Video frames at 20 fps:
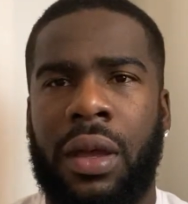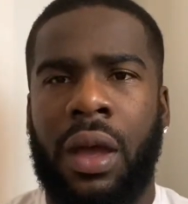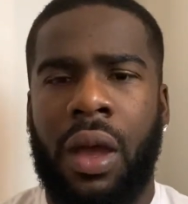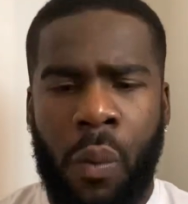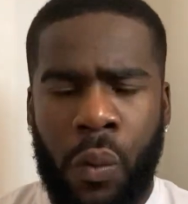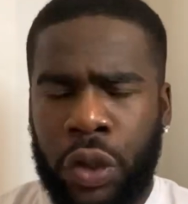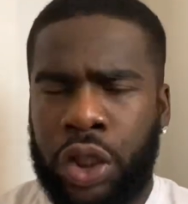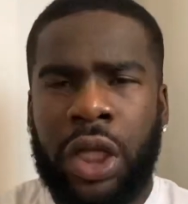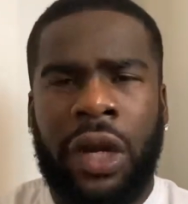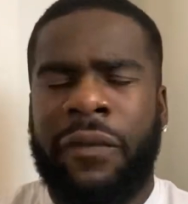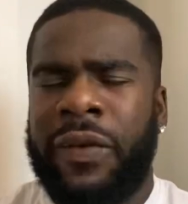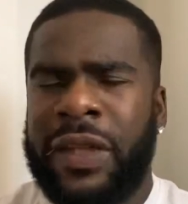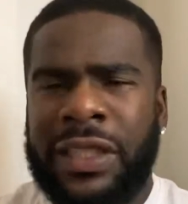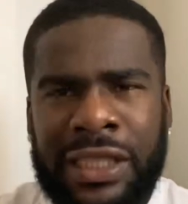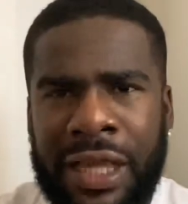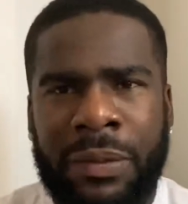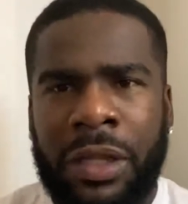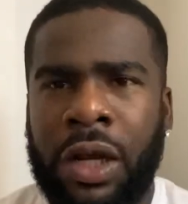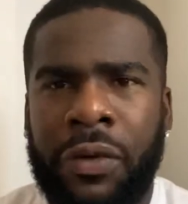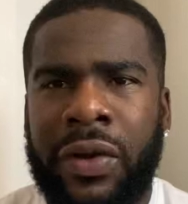We should have
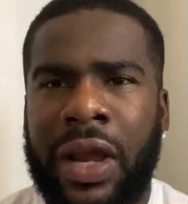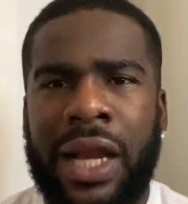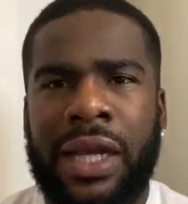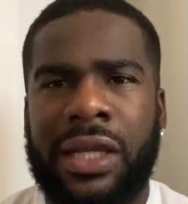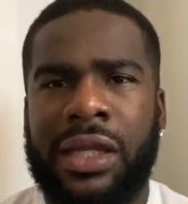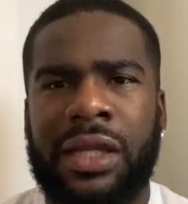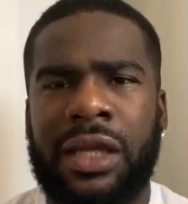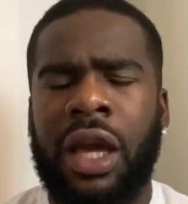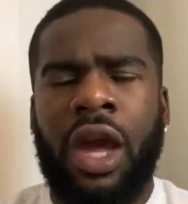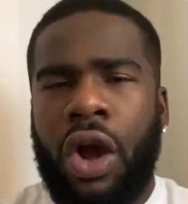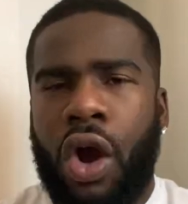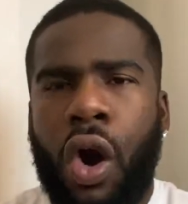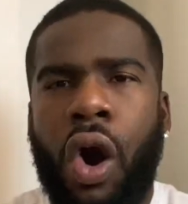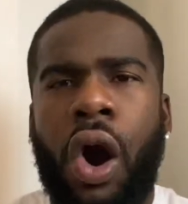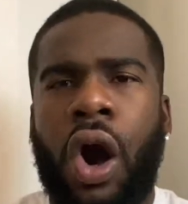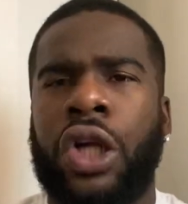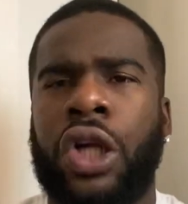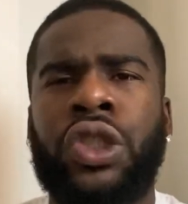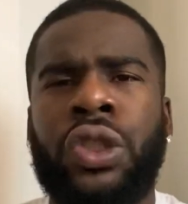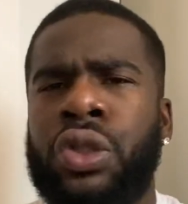accepted the reality.
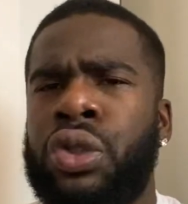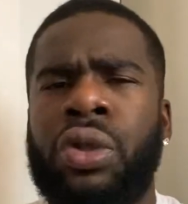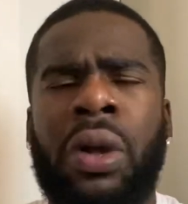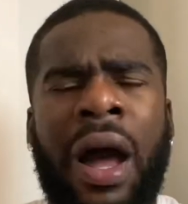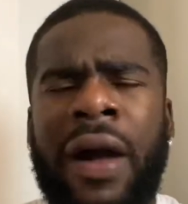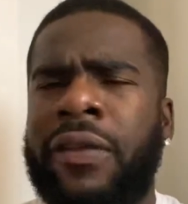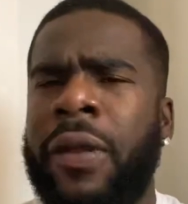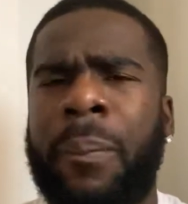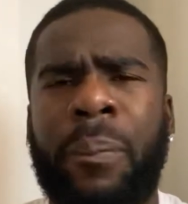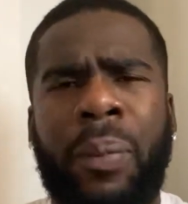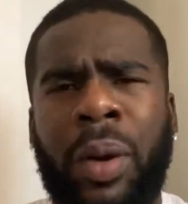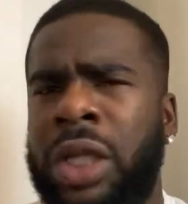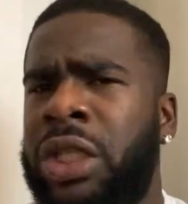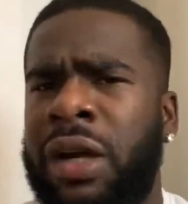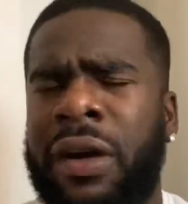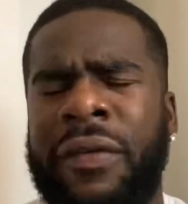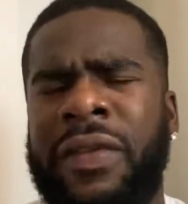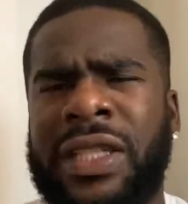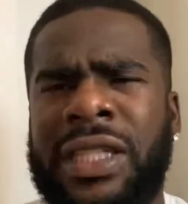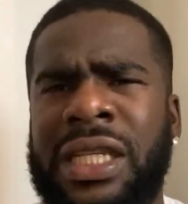Arsenal did not have the budget
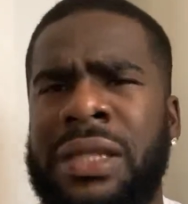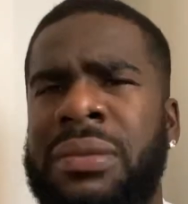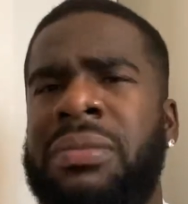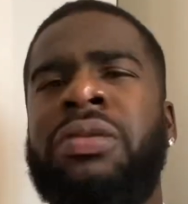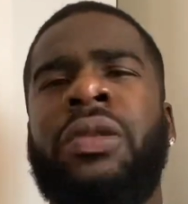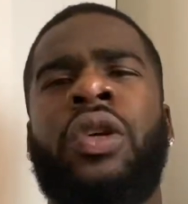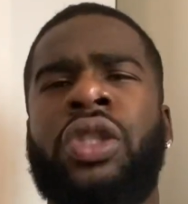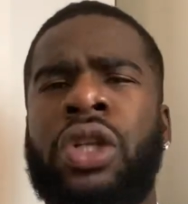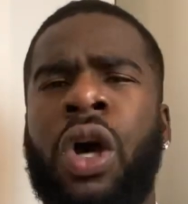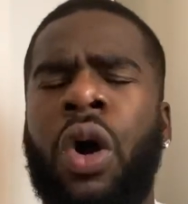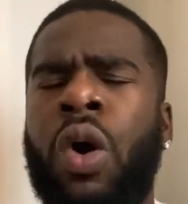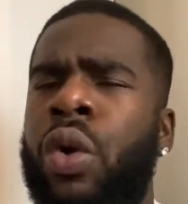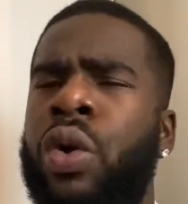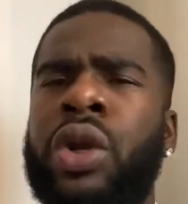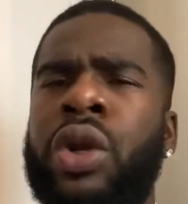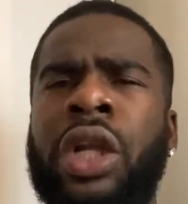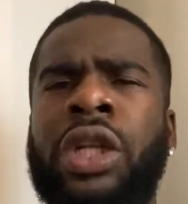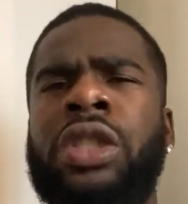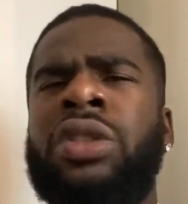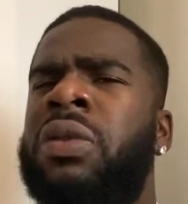of other teams because our
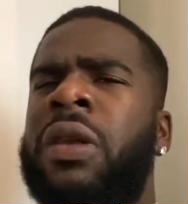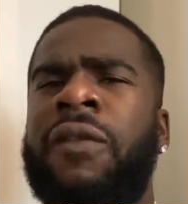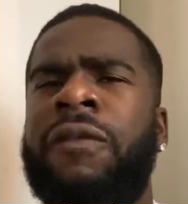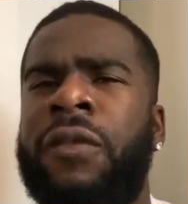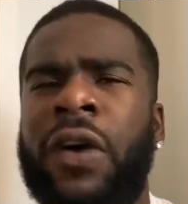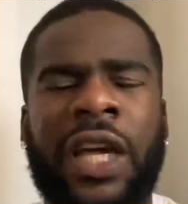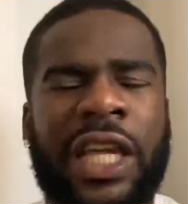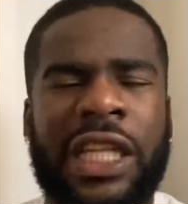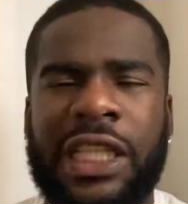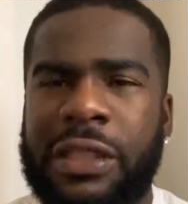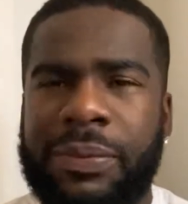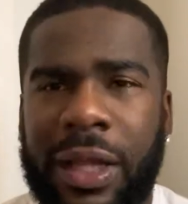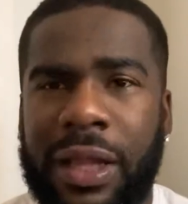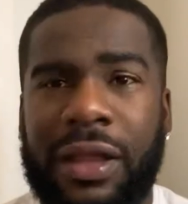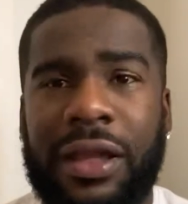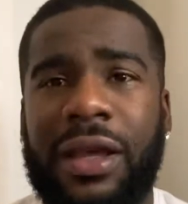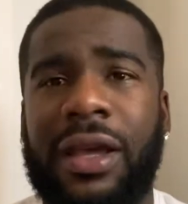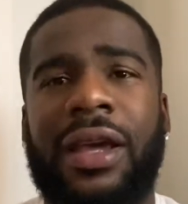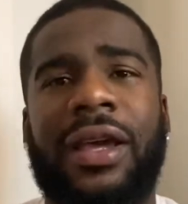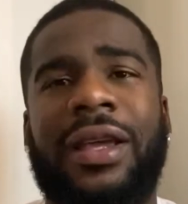owner doesn't want to fucking spend.
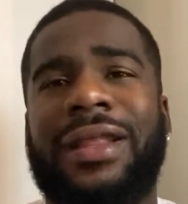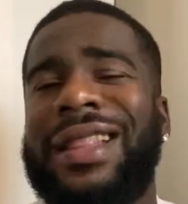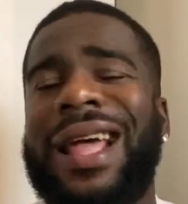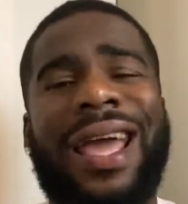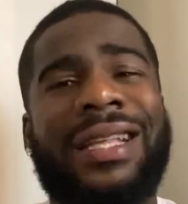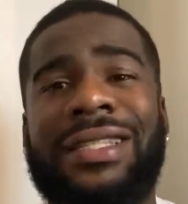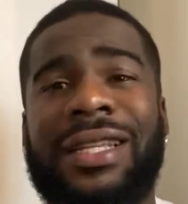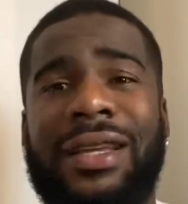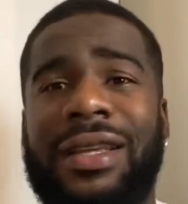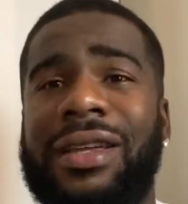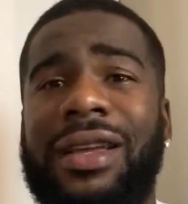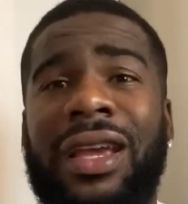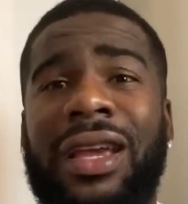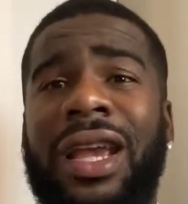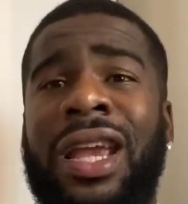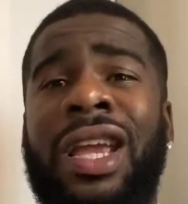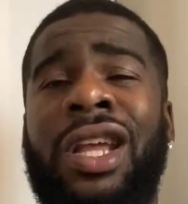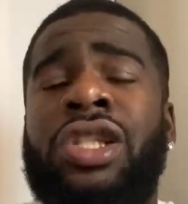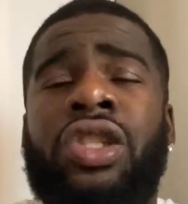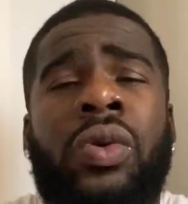That is it.
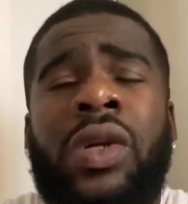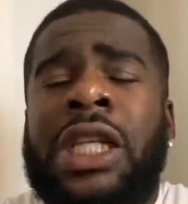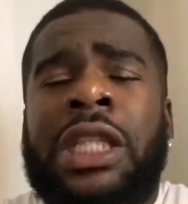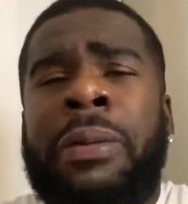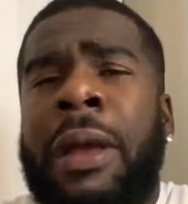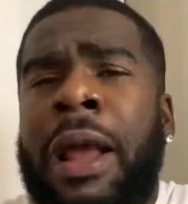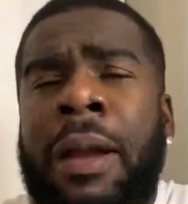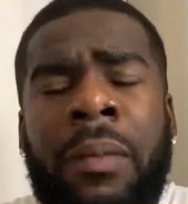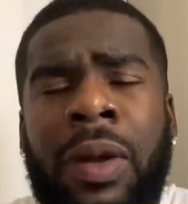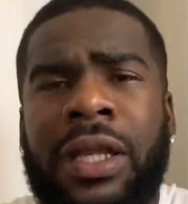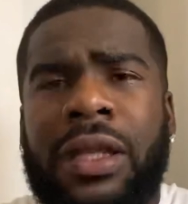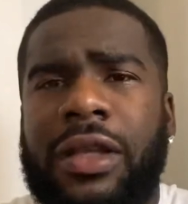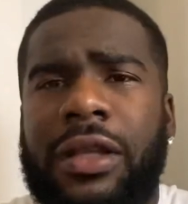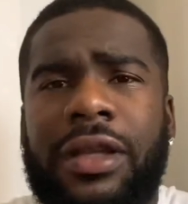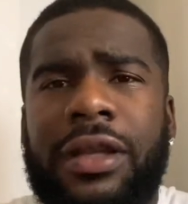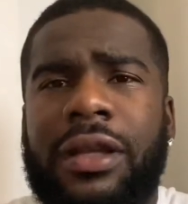He doesn't want to spend money.